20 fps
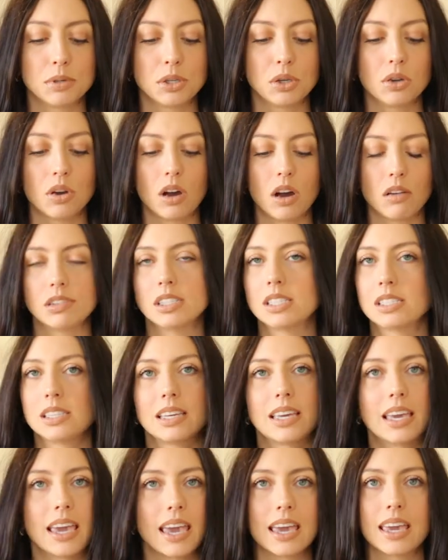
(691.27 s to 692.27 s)
but you
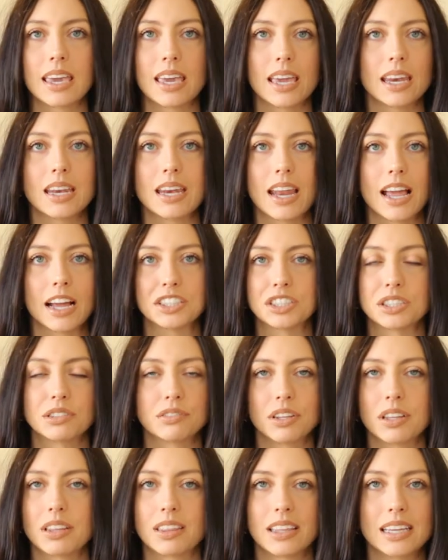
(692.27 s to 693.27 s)
obviously can't get
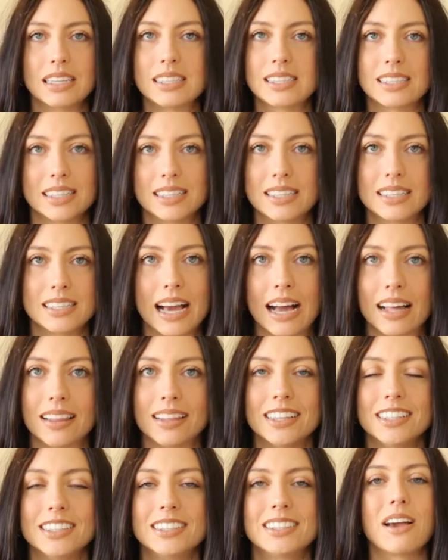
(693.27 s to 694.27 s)
Nashville things in
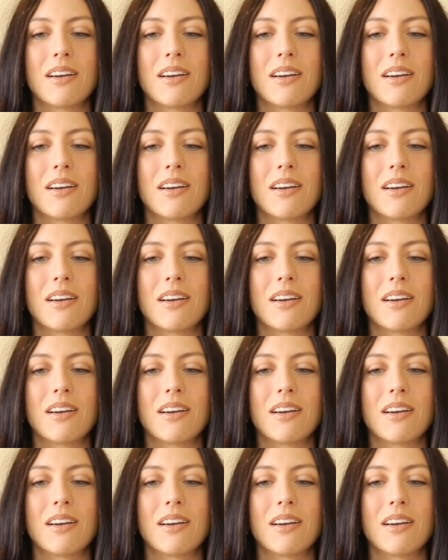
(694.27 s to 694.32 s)
Dallas.